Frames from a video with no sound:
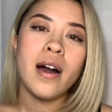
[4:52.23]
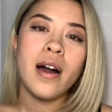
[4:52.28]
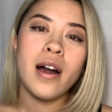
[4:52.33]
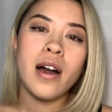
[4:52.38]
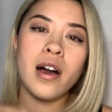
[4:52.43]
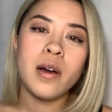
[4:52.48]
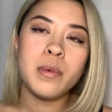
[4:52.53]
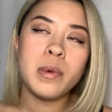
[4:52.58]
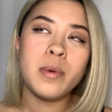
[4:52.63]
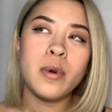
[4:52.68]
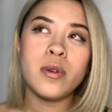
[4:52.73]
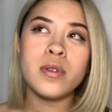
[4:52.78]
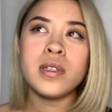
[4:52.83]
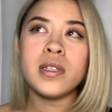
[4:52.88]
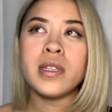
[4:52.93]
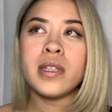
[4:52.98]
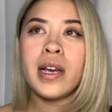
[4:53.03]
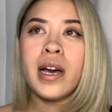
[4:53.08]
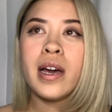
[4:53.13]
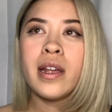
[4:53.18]
I'll be
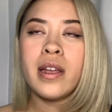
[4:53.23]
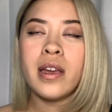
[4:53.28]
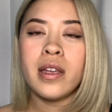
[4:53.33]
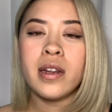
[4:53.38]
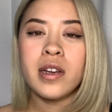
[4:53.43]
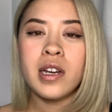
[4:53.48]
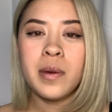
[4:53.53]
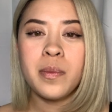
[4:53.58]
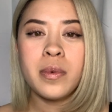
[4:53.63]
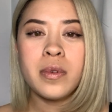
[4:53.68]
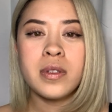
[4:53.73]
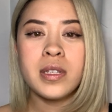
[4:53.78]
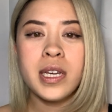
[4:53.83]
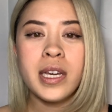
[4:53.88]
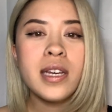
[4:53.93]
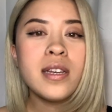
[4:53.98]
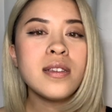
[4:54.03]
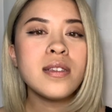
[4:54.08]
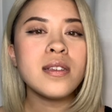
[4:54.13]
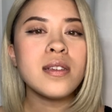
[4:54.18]
posting that in a couple of
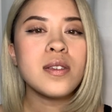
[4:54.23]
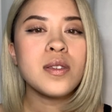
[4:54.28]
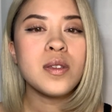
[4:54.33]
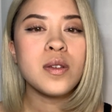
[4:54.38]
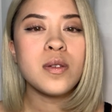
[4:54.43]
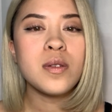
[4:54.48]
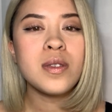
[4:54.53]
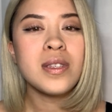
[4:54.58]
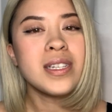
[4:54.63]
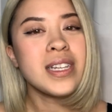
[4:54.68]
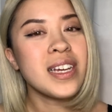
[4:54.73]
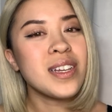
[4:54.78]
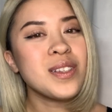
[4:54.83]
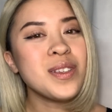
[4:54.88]
days, so stay